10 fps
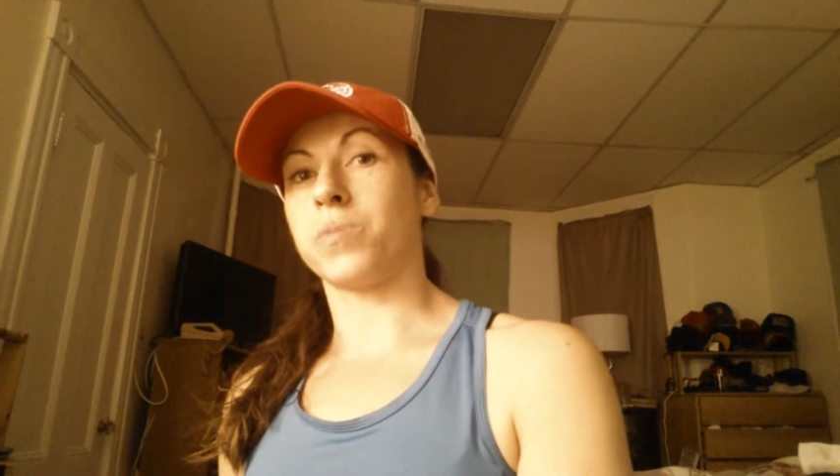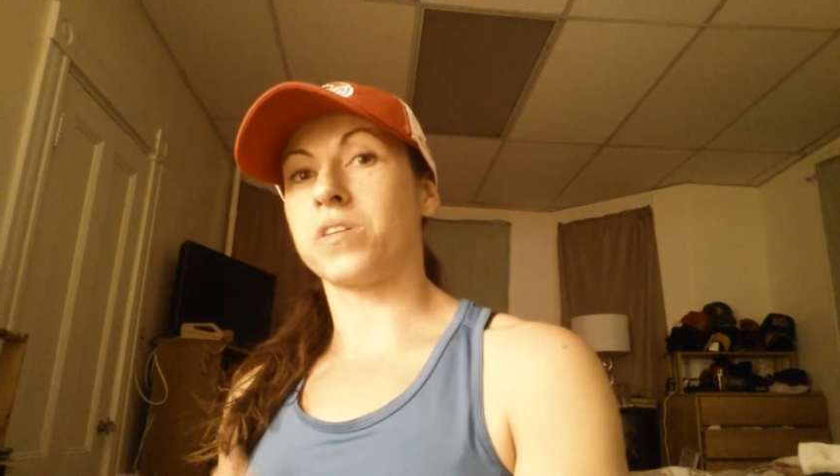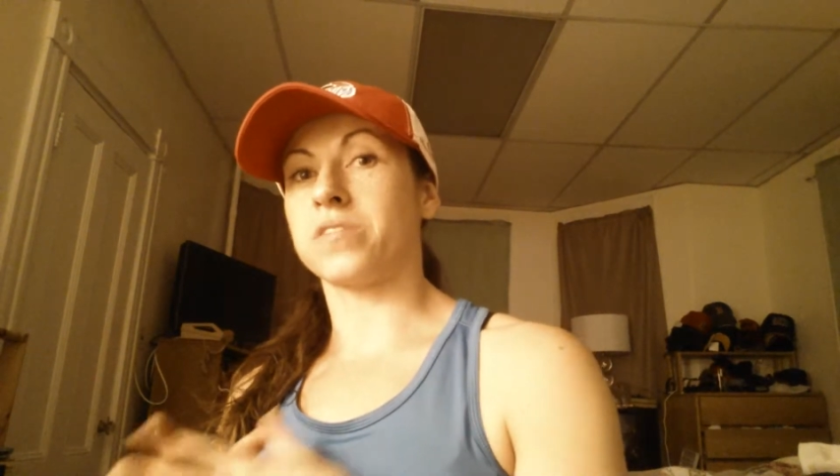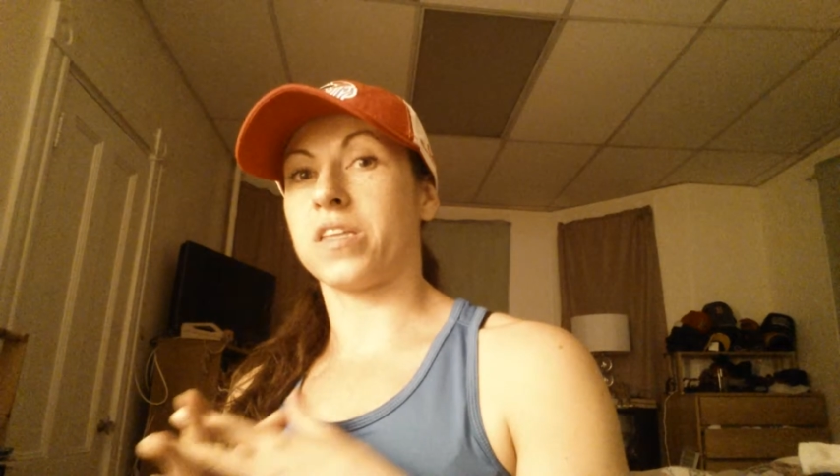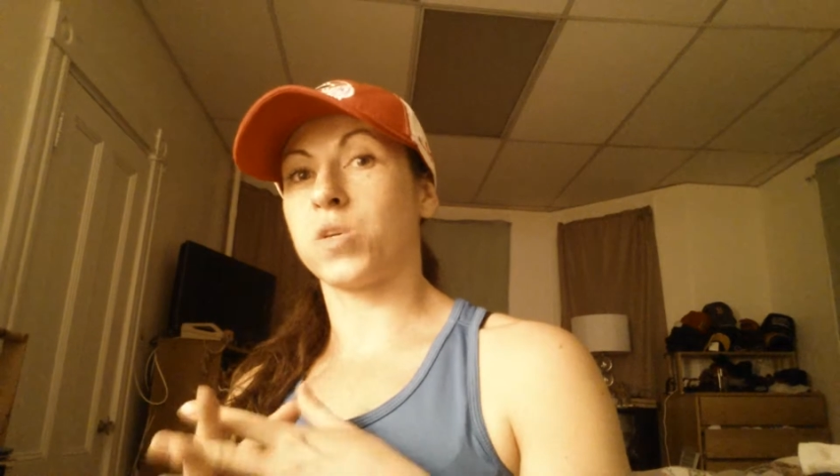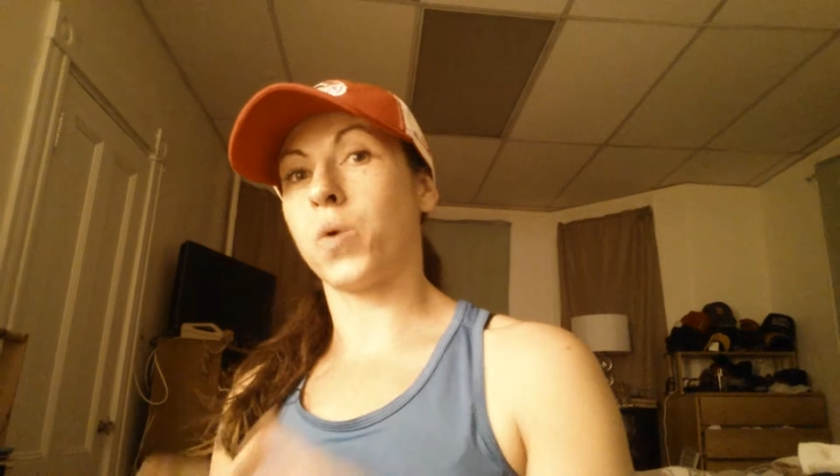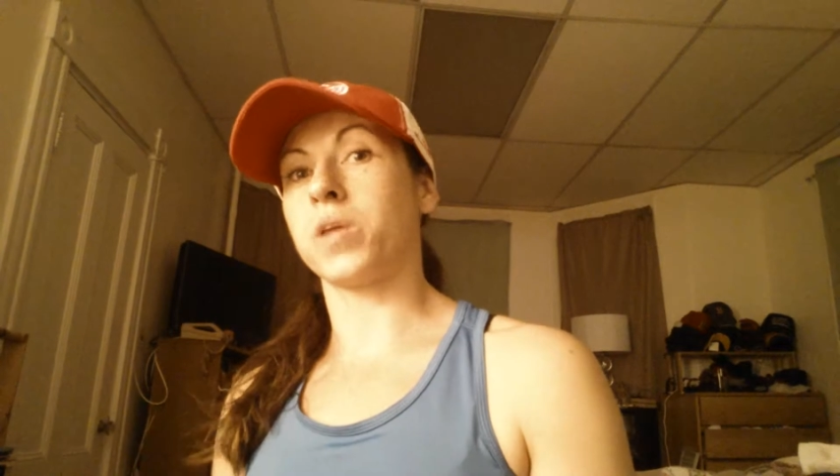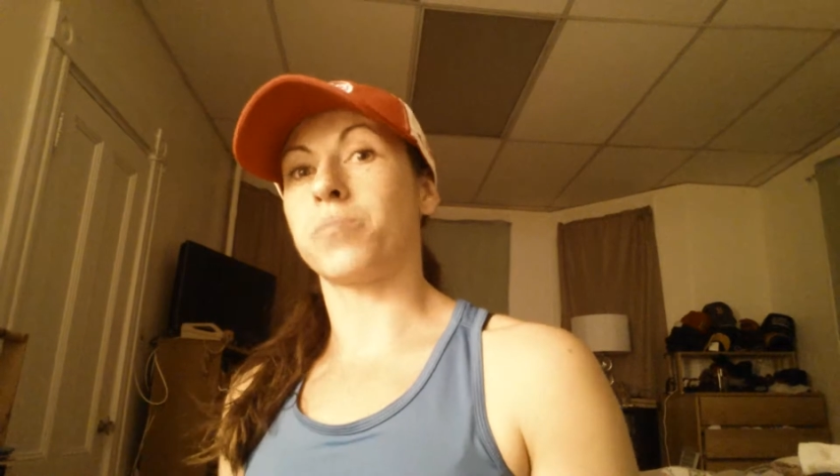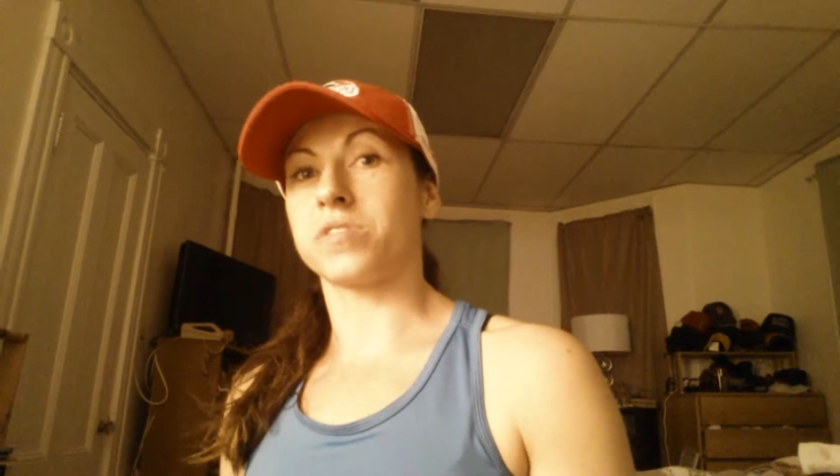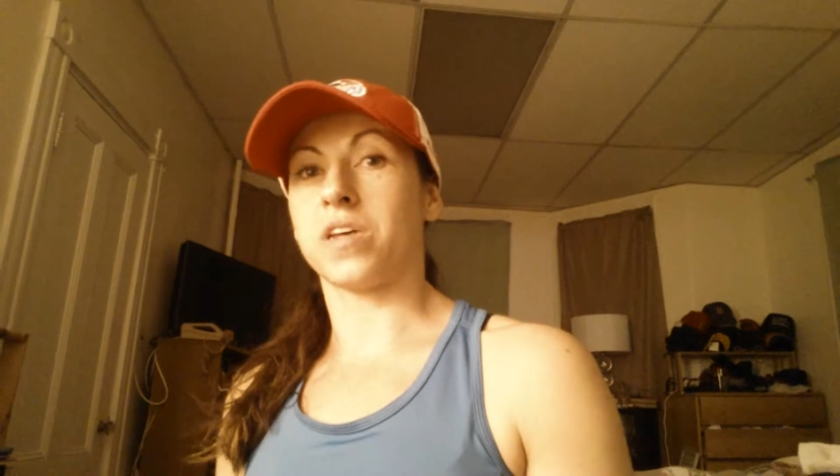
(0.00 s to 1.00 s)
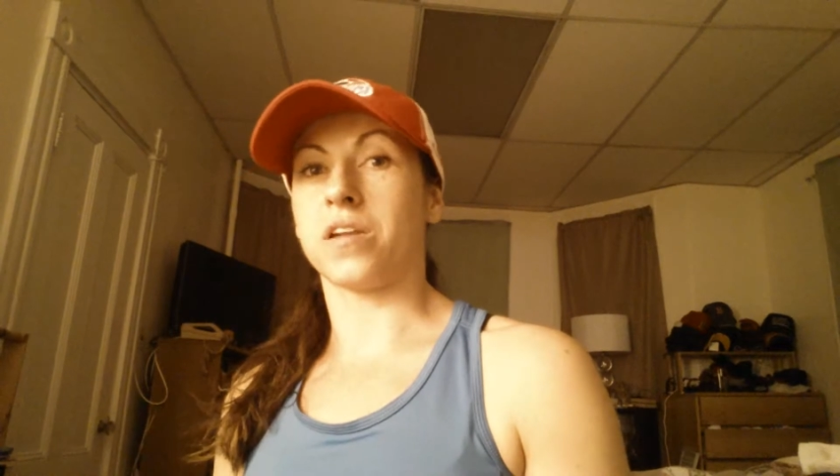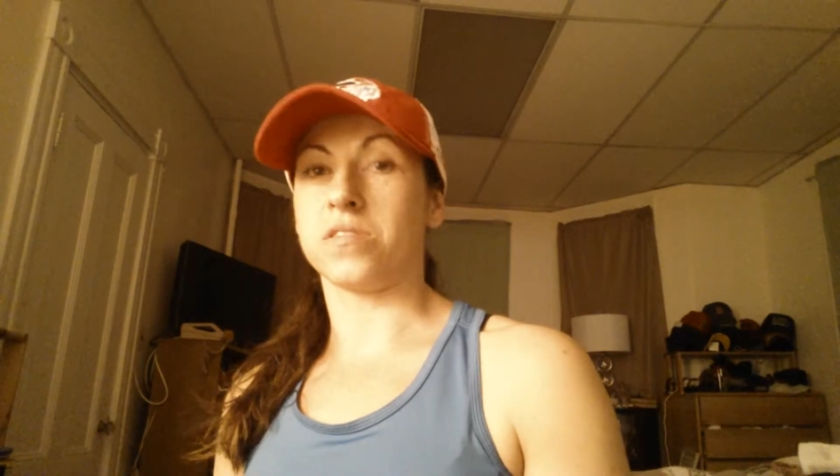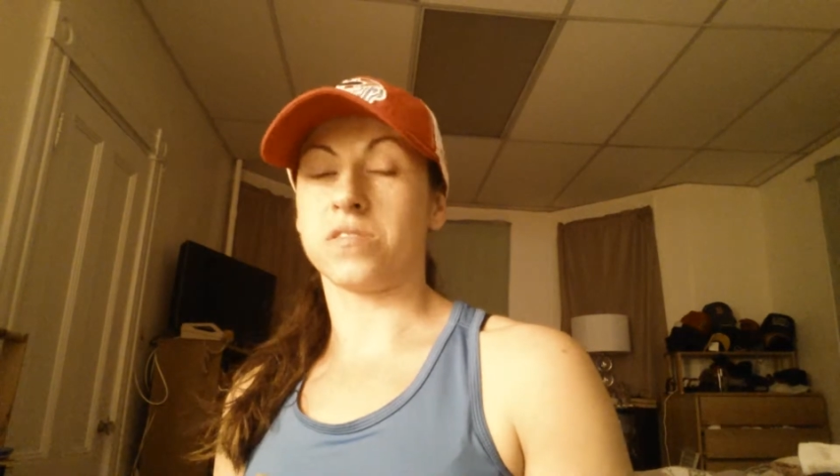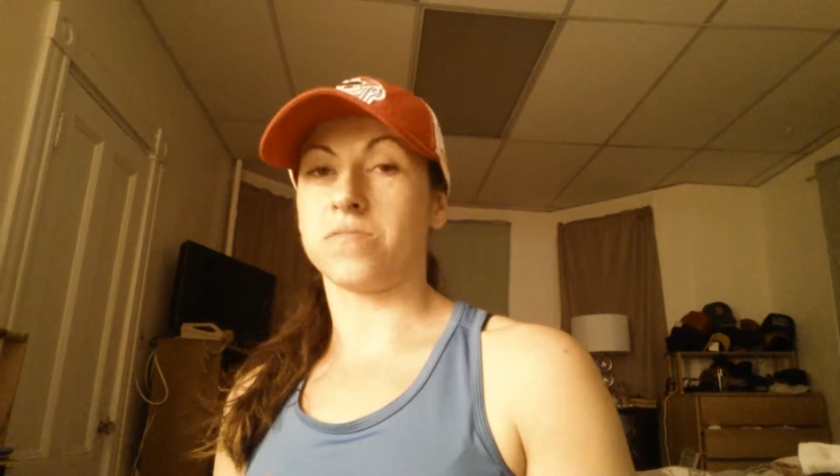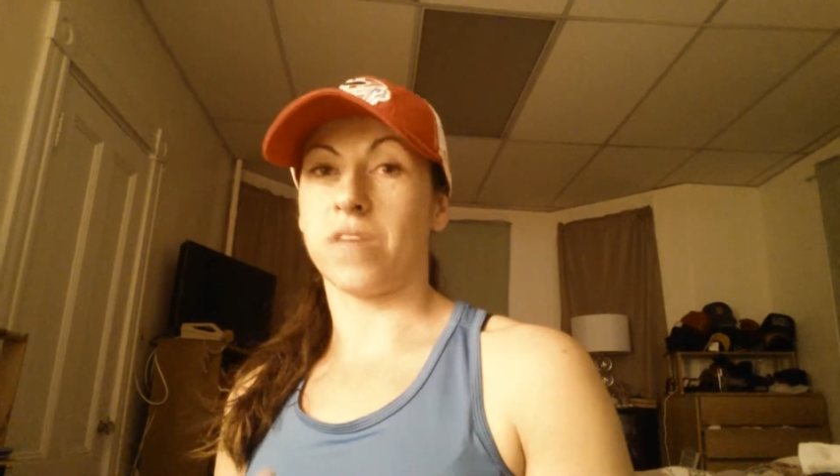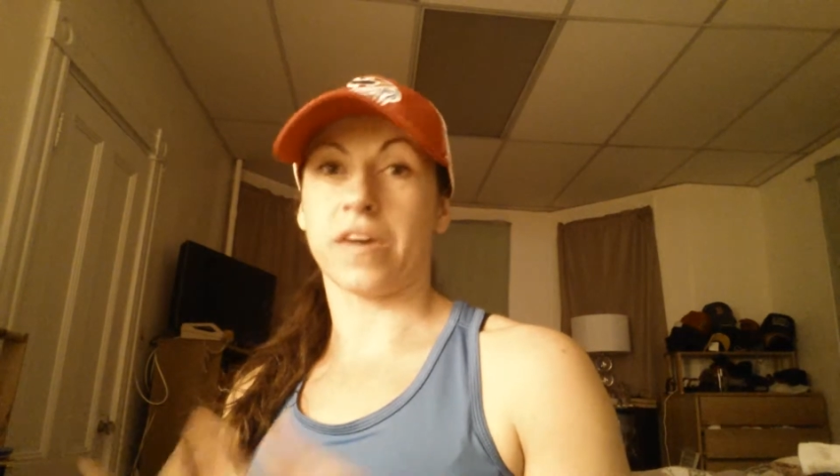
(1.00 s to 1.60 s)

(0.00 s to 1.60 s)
because that 20% is,